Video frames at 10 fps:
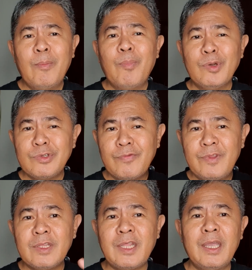most of
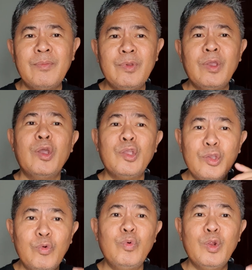the time
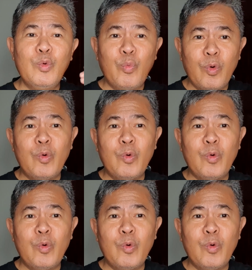you will